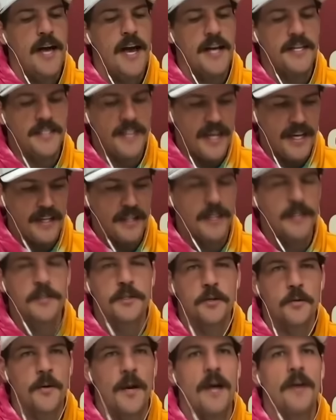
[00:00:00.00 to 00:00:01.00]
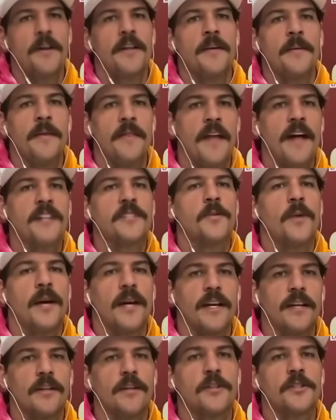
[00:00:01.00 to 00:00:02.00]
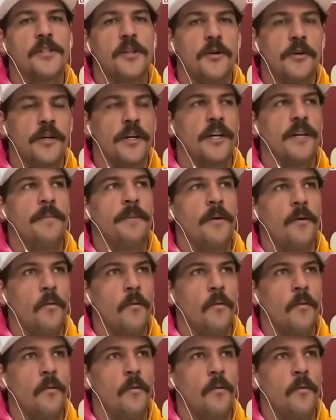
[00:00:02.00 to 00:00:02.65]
has aliens around him, and that's why he looks so good.